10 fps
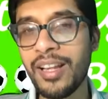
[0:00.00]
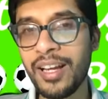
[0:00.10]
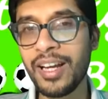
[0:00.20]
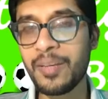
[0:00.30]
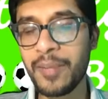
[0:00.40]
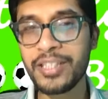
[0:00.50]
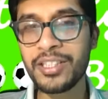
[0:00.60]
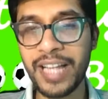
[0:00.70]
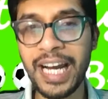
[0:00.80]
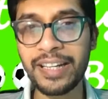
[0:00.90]

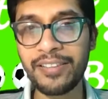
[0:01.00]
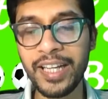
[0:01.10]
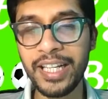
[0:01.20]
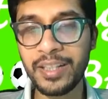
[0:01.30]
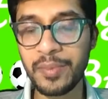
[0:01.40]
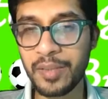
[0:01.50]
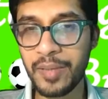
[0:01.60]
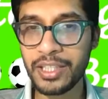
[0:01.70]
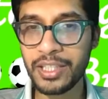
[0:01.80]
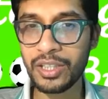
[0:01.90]
Imagine that, right? I mean,
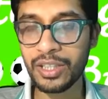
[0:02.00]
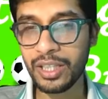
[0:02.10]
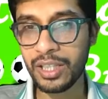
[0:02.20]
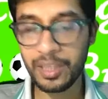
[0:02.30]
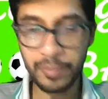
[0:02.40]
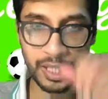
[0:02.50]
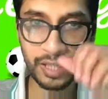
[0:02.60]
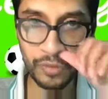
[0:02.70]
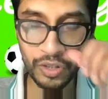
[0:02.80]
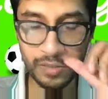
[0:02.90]
imagine Inter Milan,
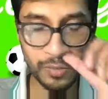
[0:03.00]
of course,